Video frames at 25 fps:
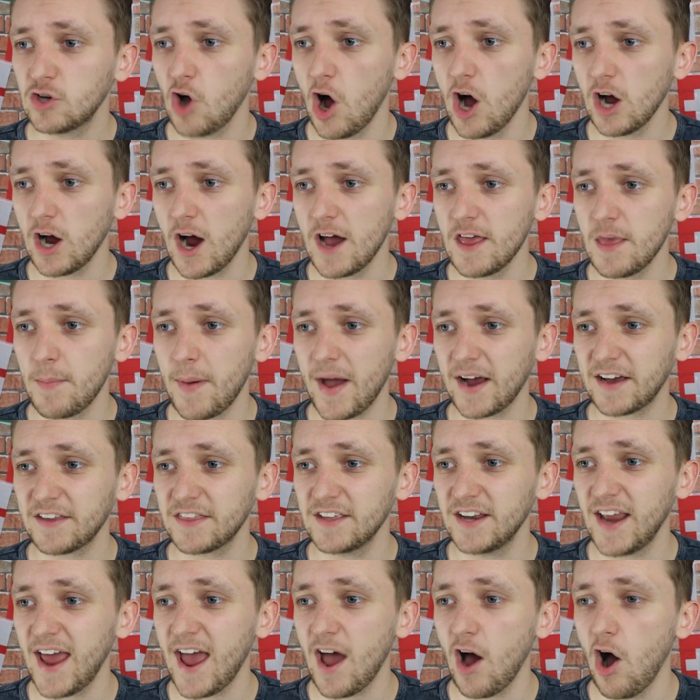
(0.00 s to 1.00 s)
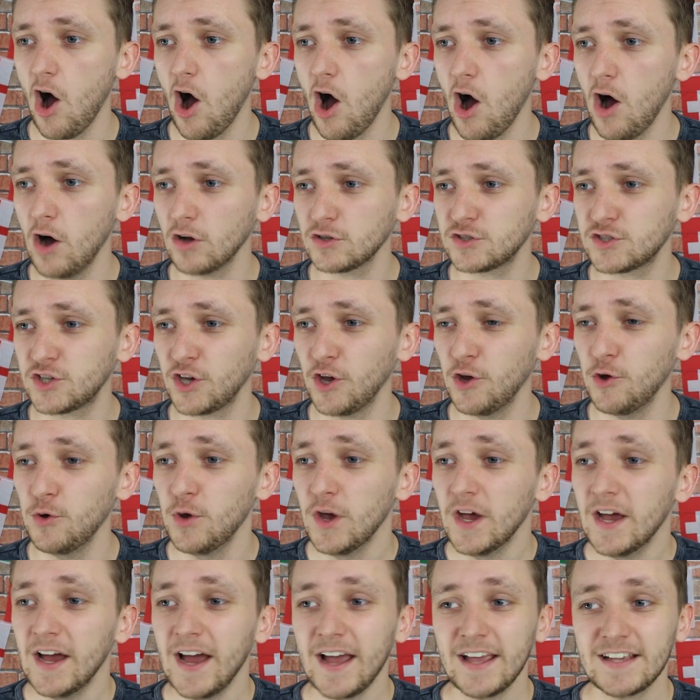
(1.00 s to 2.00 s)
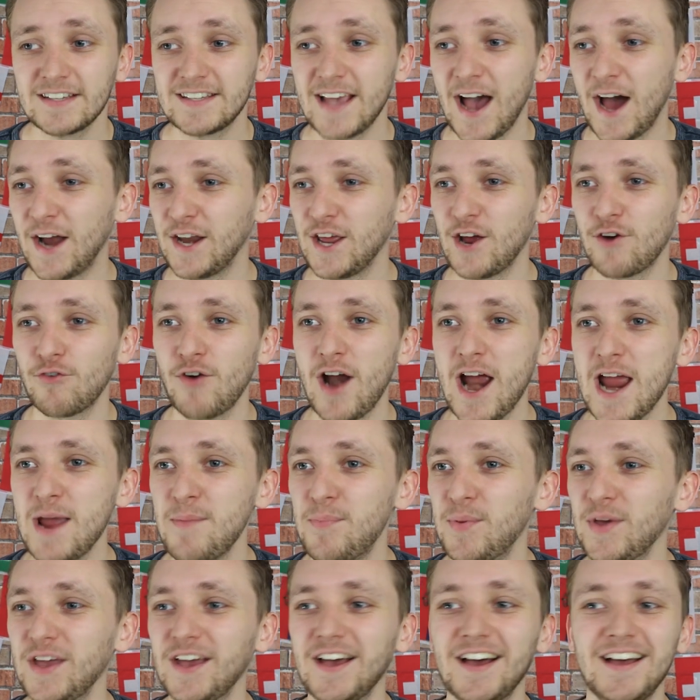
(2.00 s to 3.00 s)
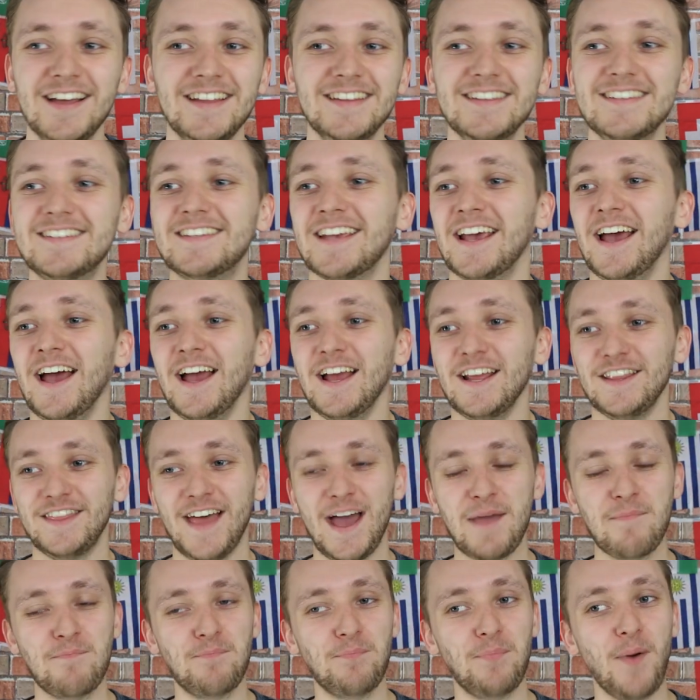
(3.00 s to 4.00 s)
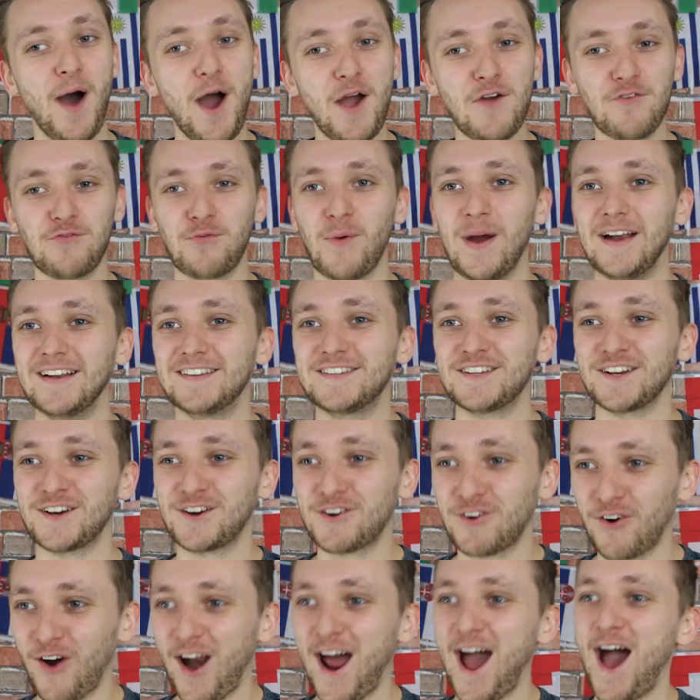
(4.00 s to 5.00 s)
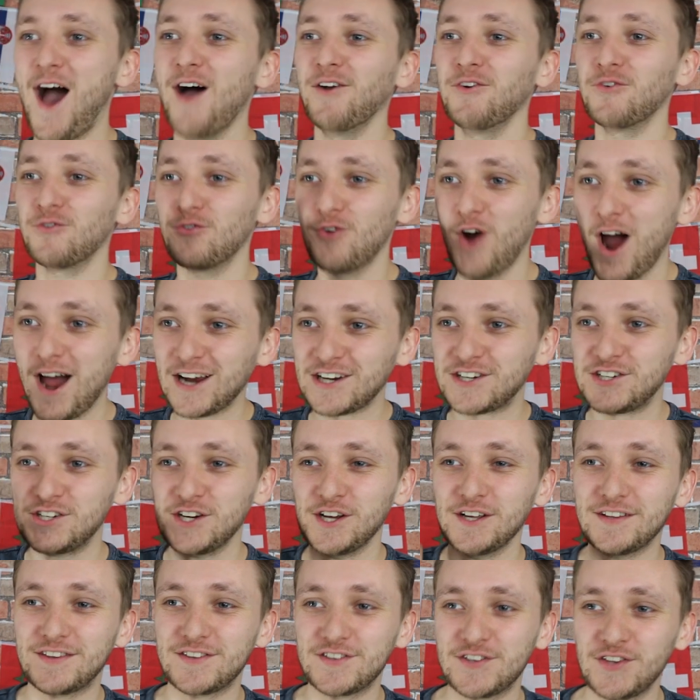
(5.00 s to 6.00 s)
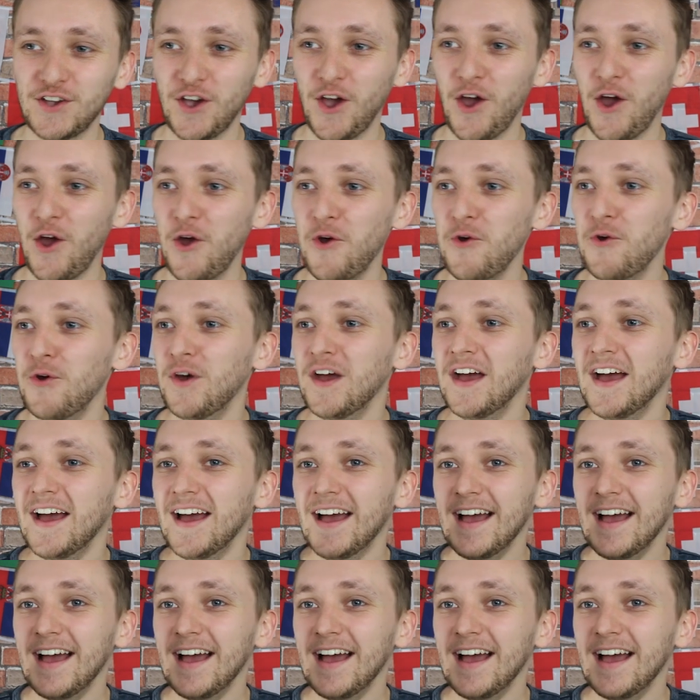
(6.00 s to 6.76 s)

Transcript: Got to go in the back of the net. Oh, 2 Saudi Arabians. They both went to ground. Russia 2.